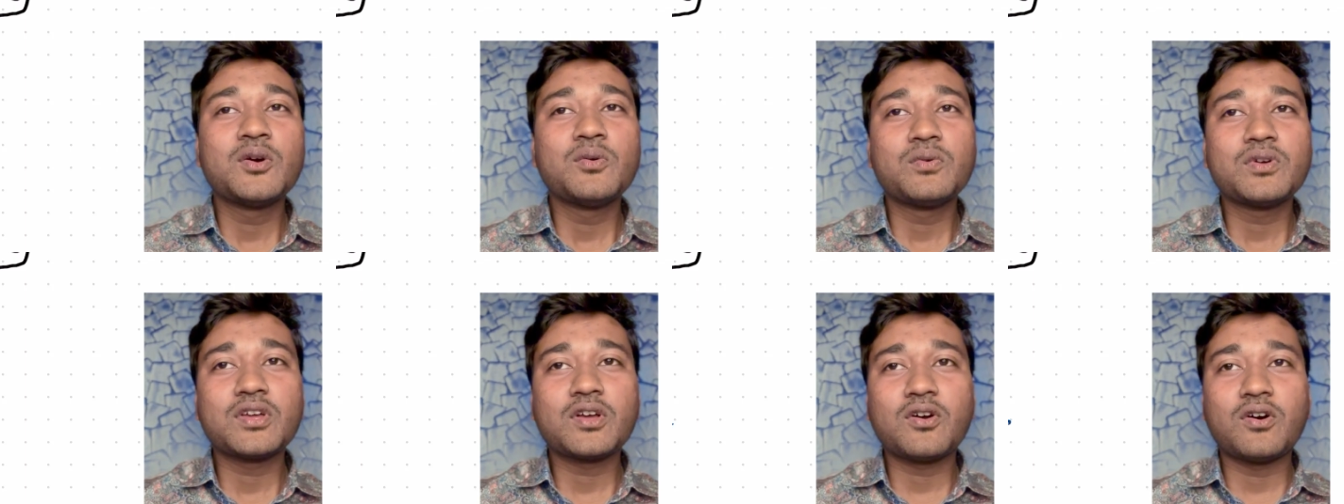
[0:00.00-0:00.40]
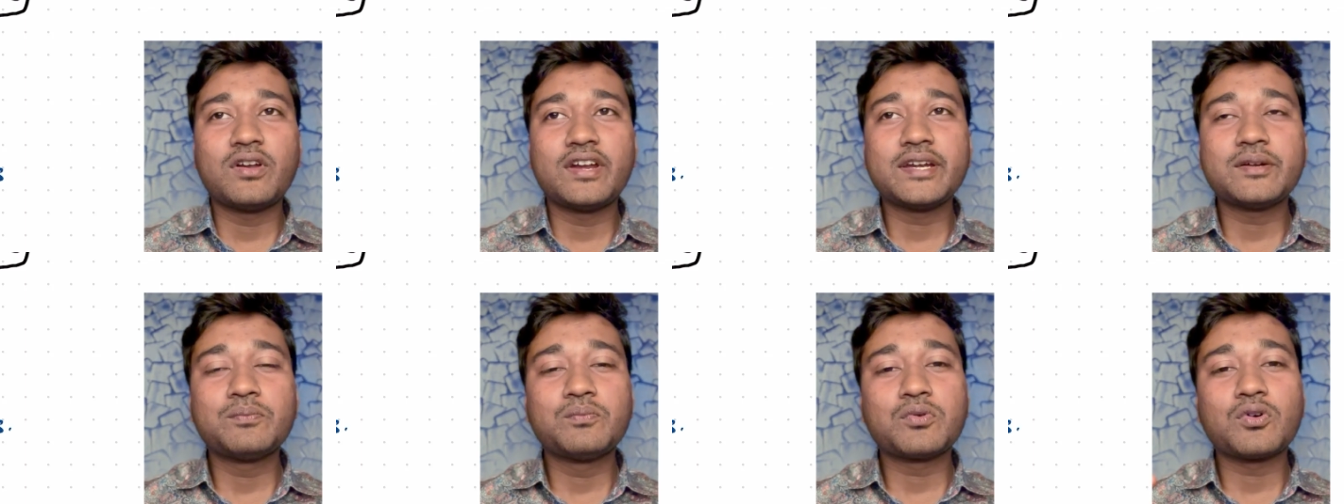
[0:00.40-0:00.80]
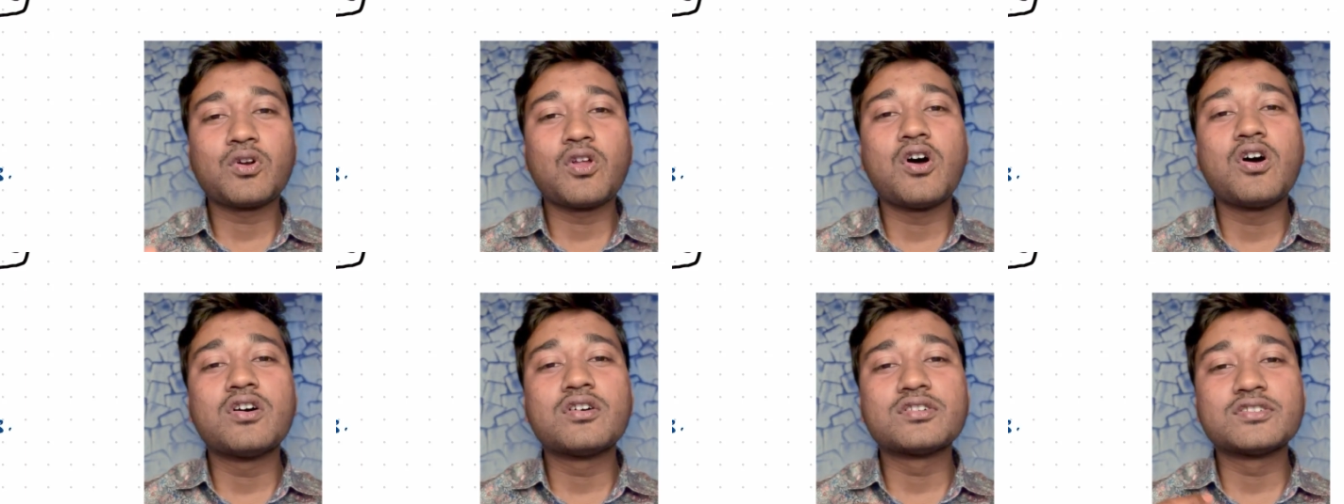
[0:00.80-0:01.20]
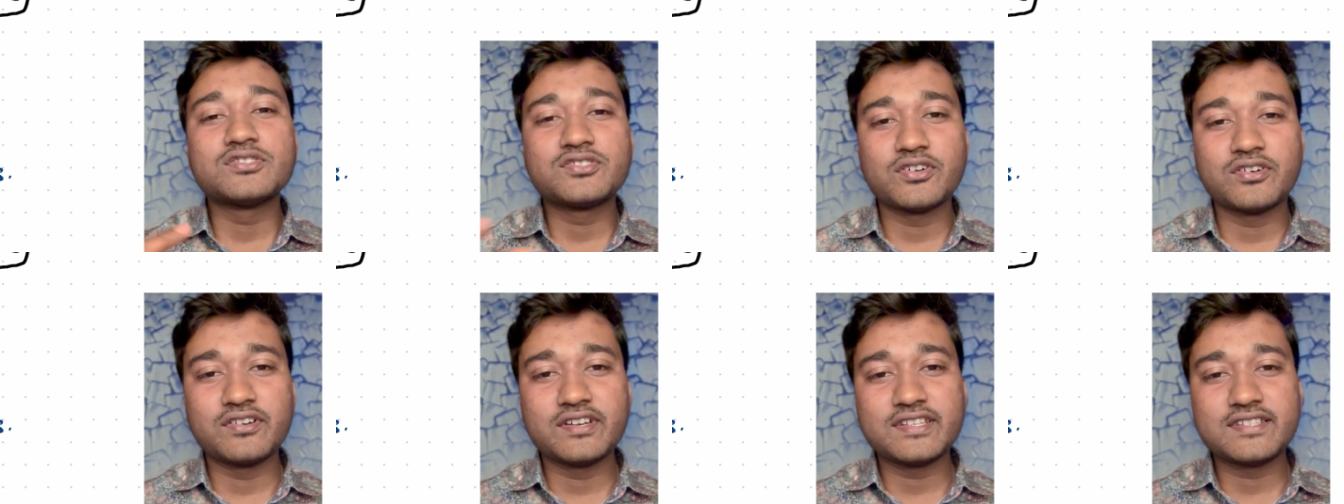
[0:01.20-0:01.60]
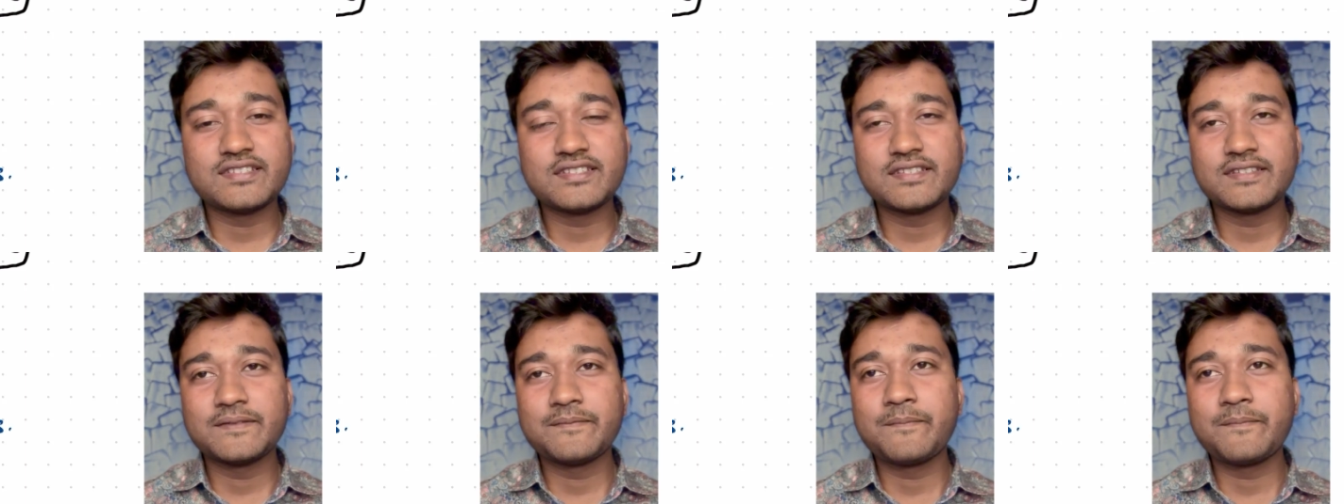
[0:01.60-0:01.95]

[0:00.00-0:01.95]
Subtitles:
we call it prolonged jaundice.